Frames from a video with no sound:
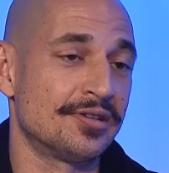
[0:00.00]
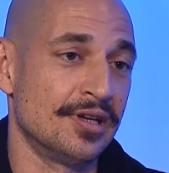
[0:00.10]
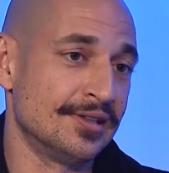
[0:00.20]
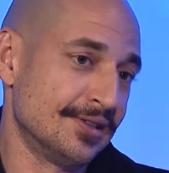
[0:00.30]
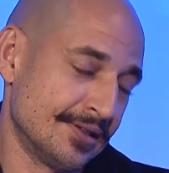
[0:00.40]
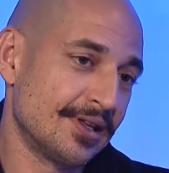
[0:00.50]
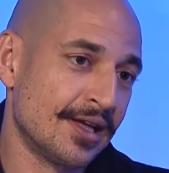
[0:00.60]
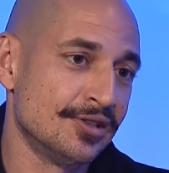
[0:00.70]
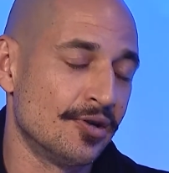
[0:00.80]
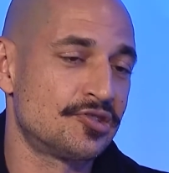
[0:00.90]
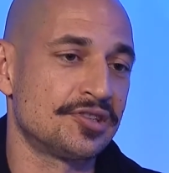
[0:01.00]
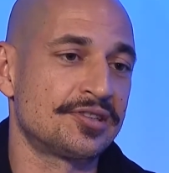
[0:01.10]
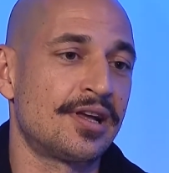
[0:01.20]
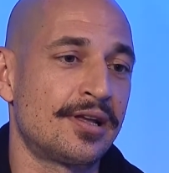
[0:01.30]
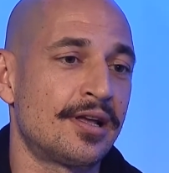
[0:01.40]
and you know, I
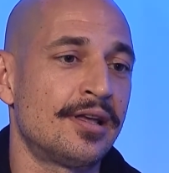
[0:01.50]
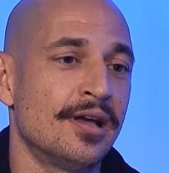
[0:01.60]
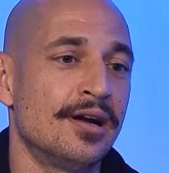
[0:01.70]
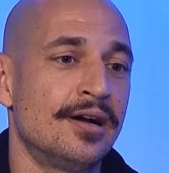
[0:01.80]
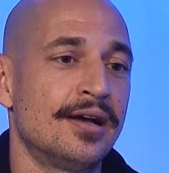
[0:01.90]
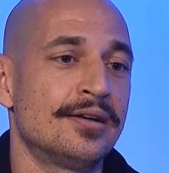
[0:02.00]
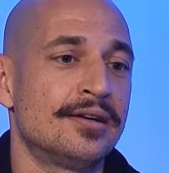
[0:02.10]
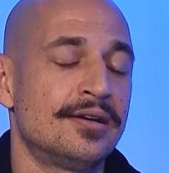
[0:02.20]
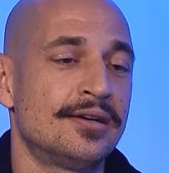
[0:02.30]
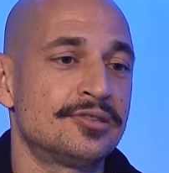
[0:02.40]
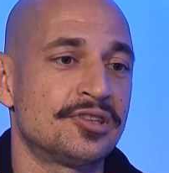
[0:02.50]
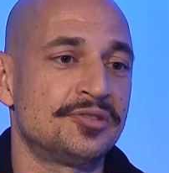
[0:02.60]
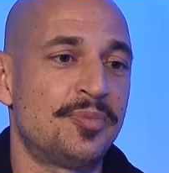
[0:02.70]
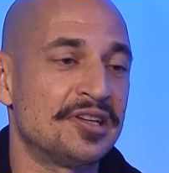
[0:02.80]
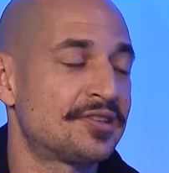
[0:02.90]

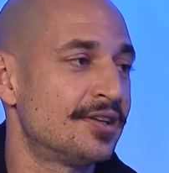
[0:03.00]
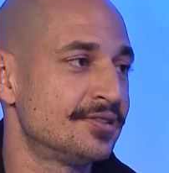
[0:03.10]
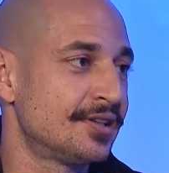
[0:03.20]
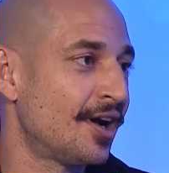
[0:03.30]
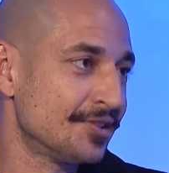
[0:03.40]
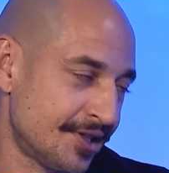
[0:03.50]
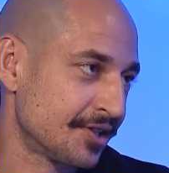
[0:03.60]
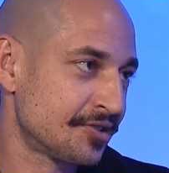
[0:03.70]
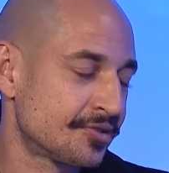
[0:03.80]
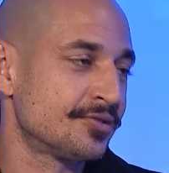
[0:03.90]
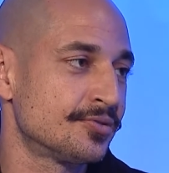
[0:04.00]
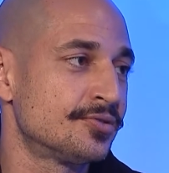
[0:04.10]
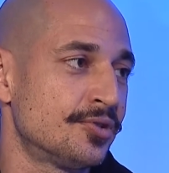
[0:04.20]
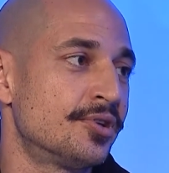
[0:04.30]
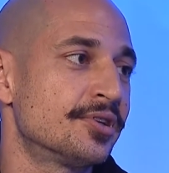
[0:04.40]
just passed on the context
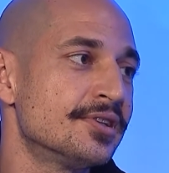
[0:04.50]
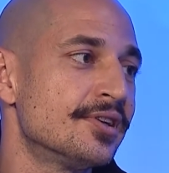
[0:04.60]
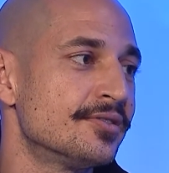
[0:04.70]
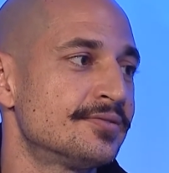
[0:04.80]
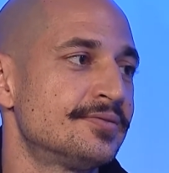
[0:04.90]
to her, you know.